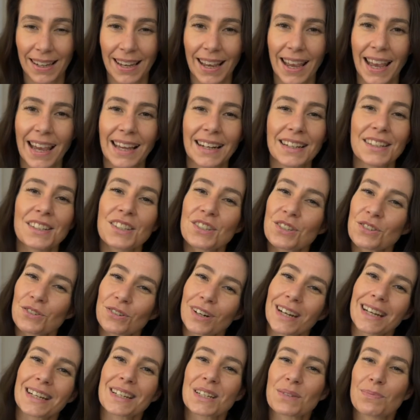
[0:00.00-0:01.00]
And a
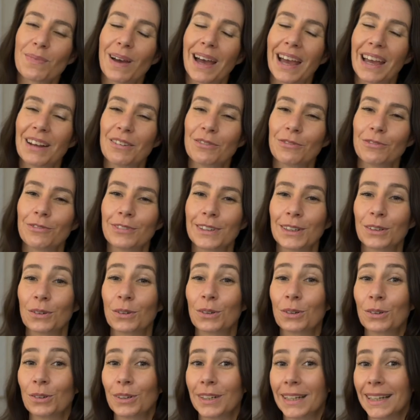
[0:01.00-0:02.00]
stretch might feel
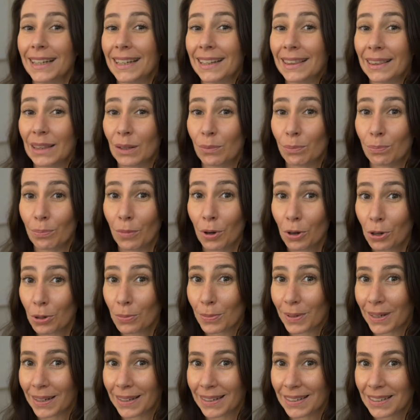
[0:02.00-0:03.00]
good in the
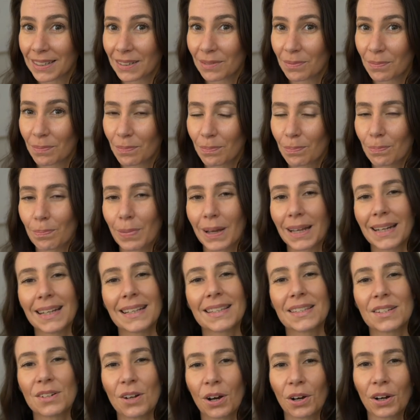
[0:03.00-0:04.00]
moment, but
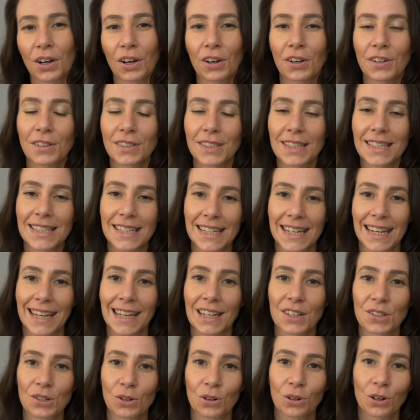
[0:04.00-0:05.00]
it's not going to
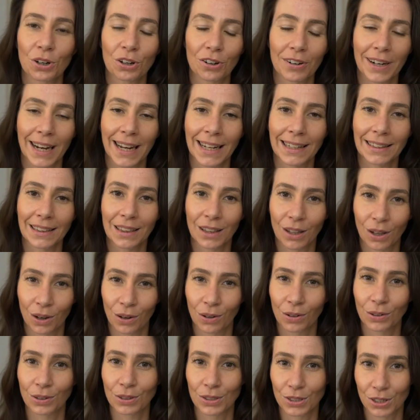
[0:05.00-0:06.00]
teach or create
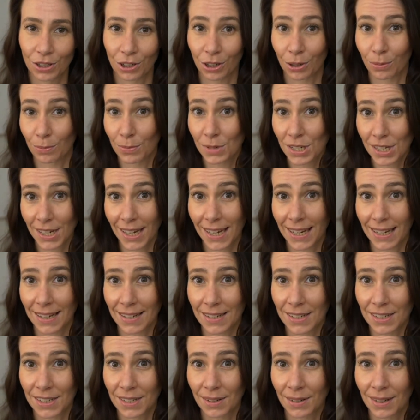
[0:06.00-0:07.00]
long-term
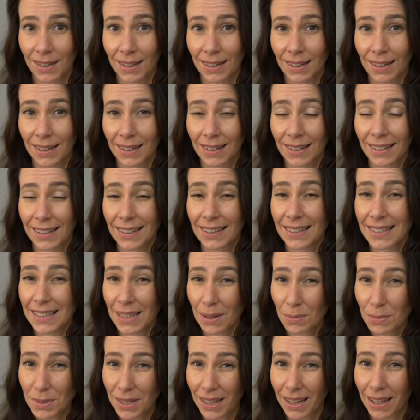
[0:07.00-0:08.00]
change.
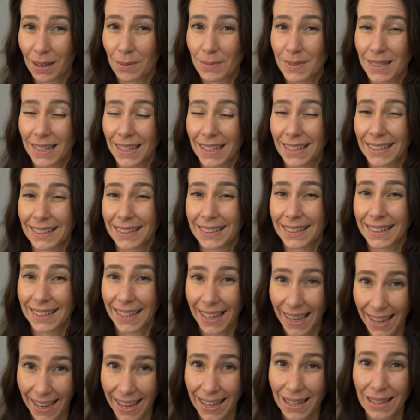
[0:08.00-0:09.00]
Sometimes it
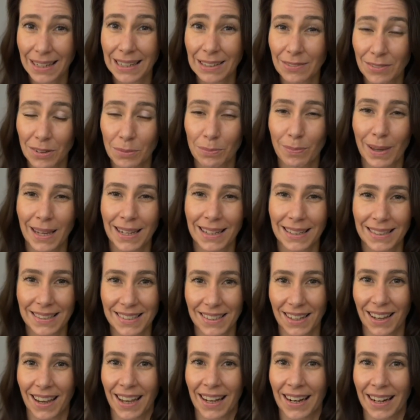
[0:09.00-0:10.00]
can even make it
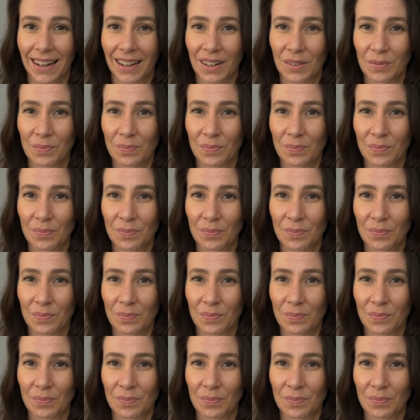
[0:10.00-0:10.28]
tighter.